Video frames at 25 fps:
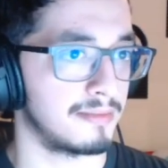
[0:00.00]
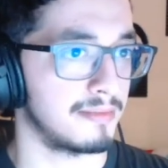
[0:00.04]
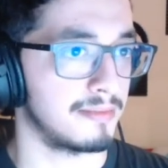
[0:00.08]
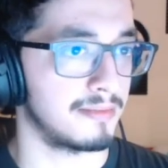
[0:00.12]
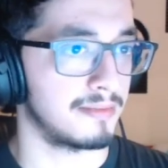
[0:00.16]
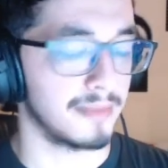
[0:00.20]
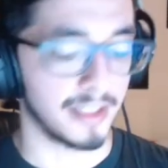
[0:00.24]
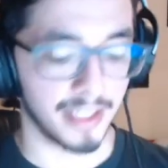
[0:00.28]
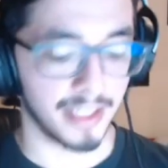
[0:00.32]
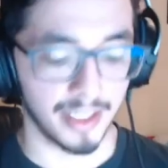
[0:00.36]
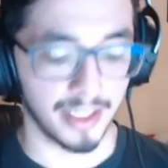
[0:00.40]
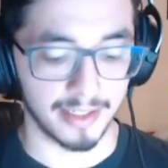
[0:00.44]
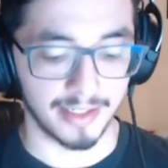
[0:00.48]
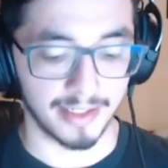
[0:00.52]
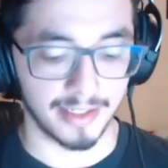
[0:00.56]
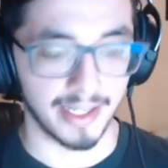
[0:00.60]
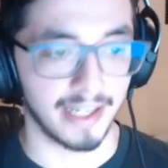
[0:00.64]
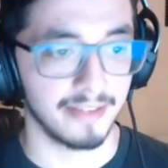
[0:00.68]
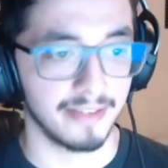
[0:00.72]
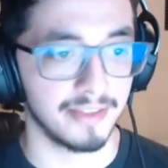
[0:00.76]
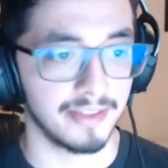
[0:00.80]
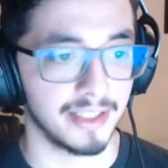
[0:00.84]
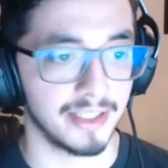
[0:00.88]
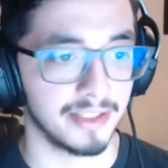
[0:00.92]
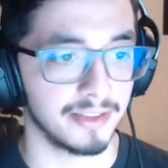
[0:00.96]
again,
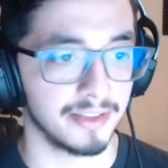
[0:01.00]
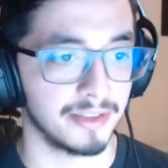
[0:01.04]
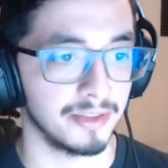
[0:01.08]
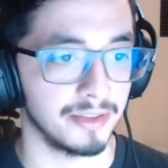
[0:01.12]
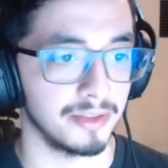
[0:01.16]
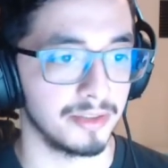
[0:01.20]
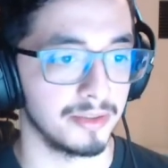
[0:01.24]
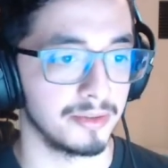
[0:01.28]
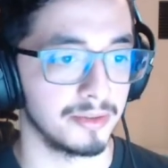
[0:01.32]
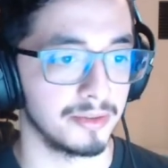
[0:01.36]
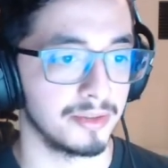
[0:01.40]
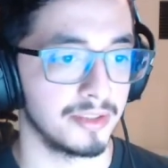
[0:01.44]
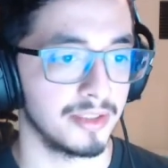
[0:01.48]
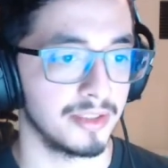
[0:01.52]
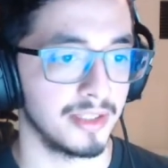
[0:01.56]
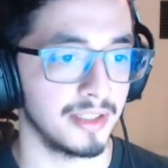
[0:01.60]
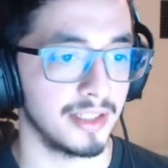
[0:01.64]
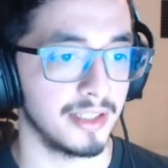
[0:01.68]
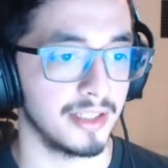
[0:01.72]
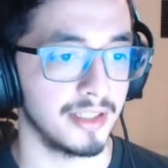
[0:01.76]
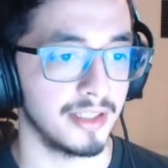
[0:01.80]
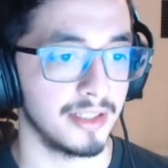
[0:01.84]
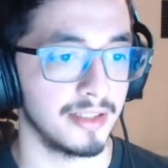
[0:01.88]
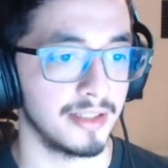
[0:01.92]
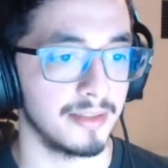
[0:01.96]
diving into
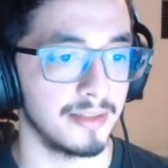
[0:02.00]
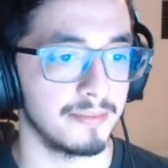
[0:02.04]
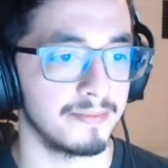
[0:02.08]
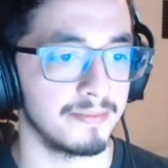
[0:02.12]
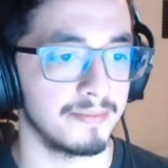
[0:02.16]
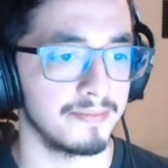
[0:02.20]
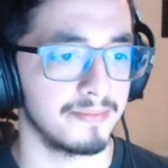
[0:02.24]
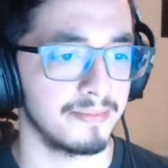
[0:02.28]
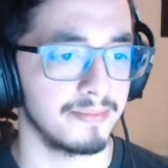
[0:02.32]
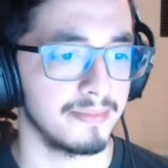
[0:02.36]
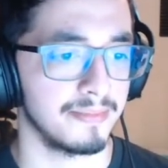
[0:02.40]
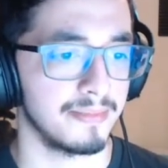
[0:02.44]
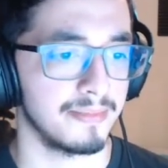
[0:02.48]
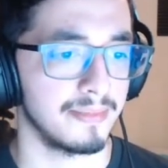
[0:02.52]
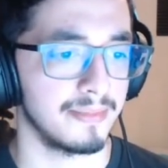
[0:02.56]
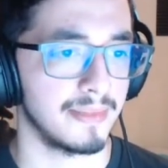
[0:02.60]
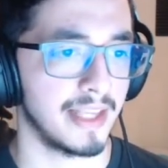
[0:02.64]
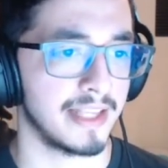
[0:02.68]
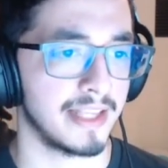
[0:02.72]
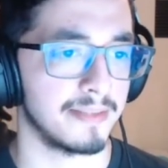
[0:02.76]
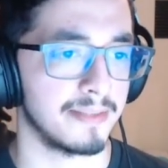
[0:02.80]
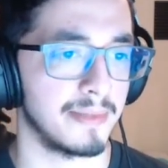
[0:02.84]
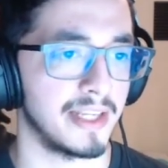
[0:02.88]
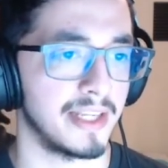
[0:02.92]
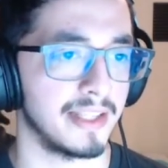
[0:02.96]

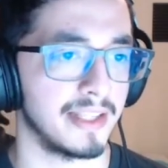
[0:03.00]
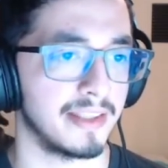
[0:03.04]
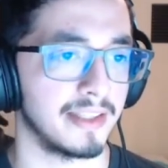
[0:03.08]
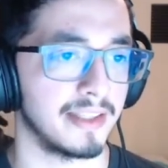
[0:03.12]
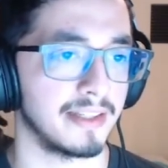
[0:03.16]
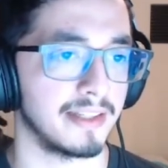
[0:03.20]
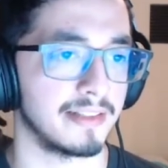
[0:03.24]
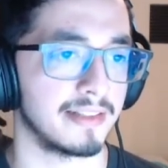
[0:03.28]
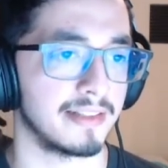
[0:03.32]
as many things